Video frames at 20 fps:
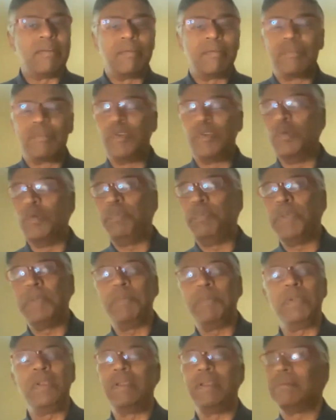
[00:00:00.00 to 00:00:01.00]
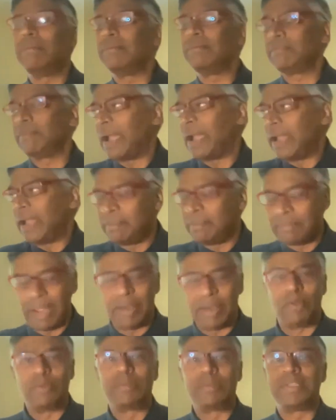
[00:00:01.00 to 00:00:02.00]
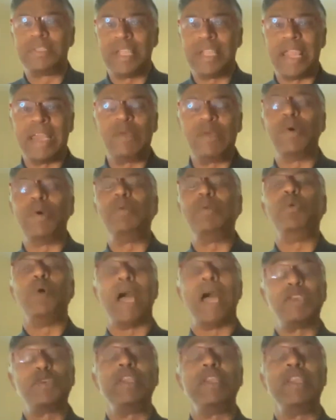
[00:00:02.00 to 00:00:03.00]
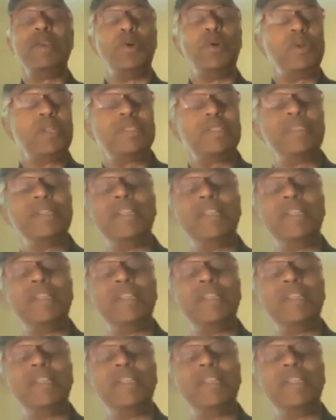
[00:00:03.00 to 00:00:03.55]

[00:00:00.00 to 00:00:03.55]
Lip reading: few people, I don't see anyone who actually noticed the